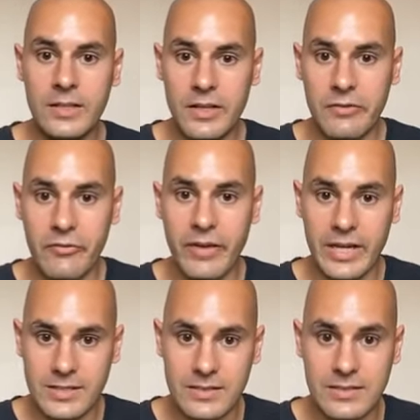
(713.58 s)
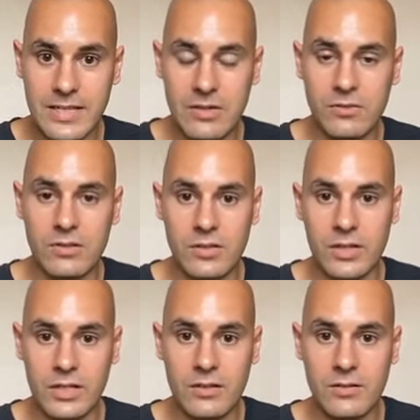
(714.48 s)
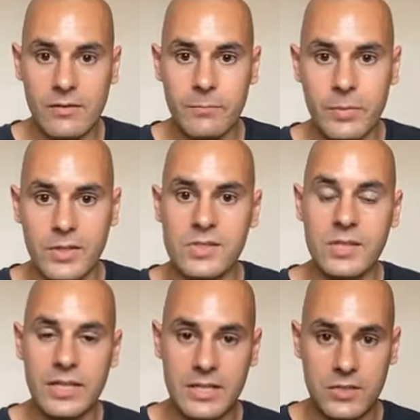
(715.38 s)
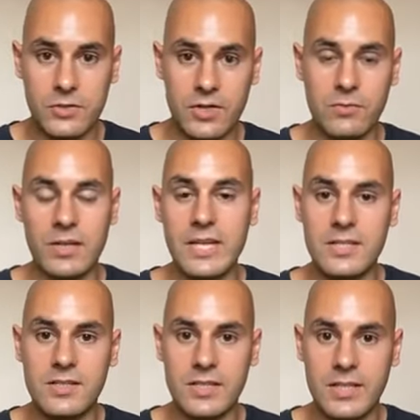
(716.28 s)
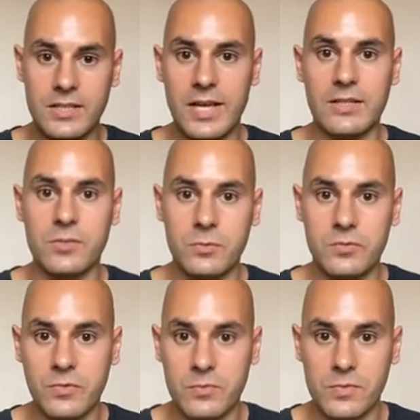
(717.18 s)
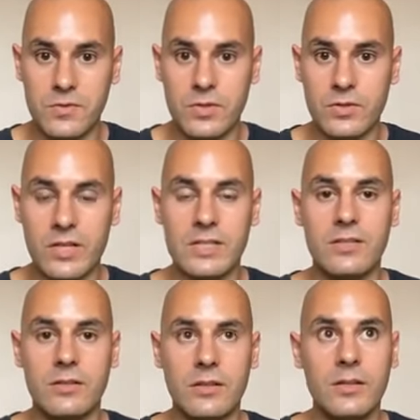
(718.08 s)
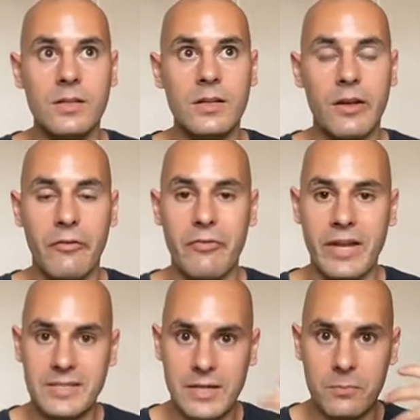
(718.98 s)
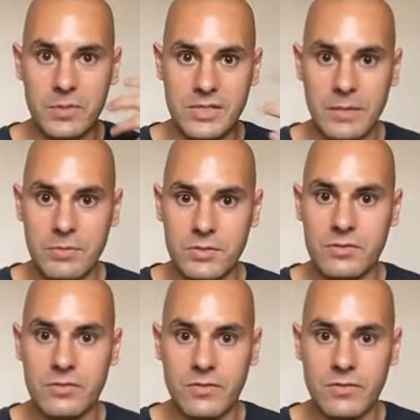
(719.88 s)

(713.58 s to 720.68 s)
effect down the line. But psychic stress relates to the intangible forms of stress that affect our perceptions